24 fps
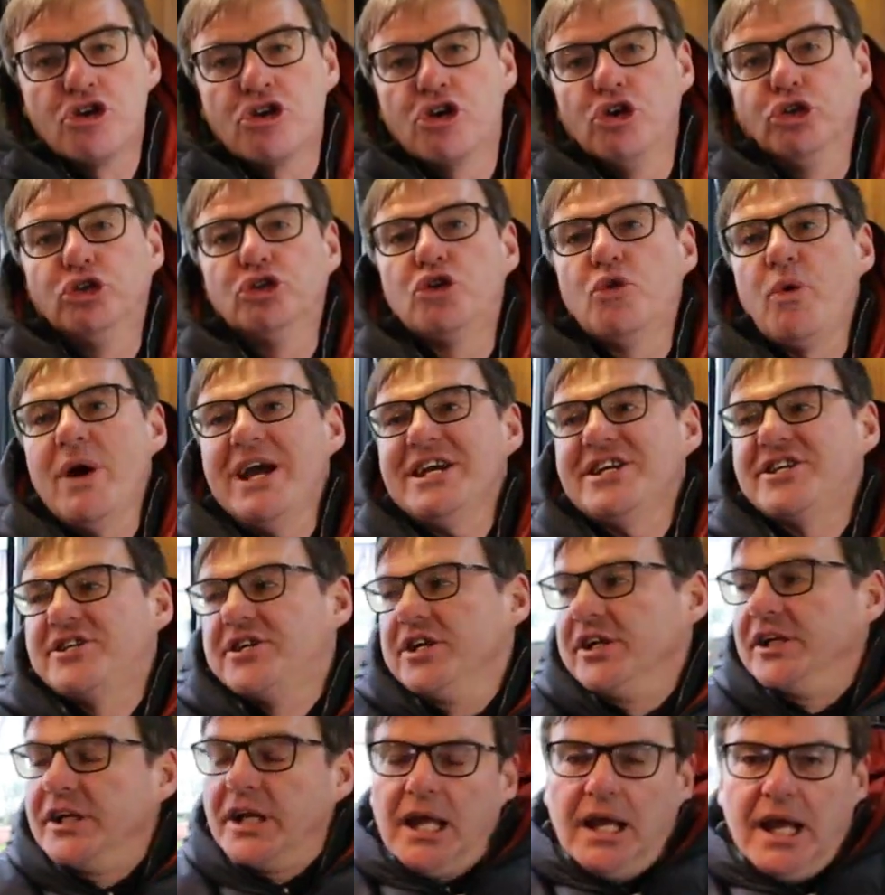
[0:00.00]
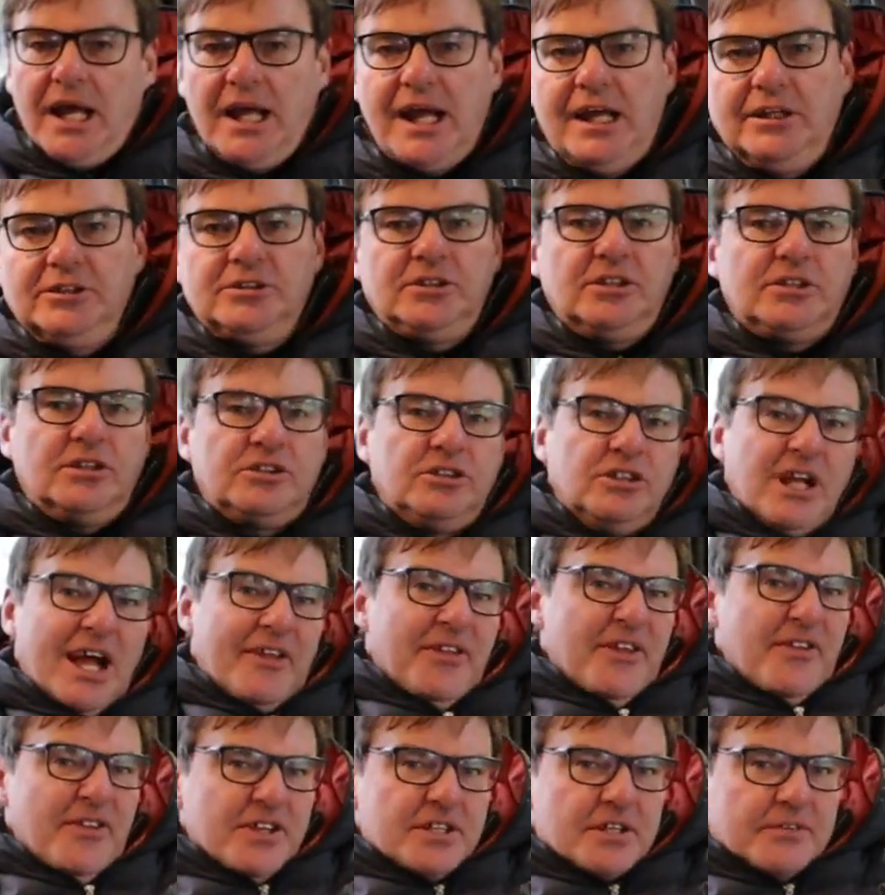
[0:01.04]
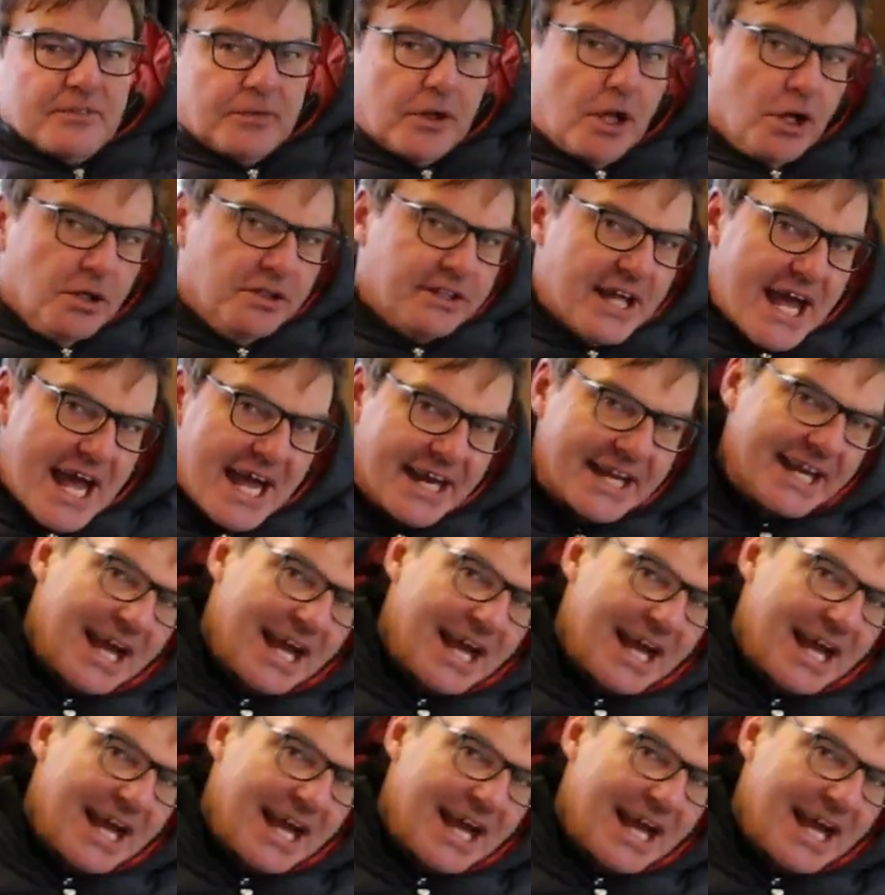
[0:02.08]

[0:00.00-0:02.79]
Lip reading: Good question. I think there's a vlog there,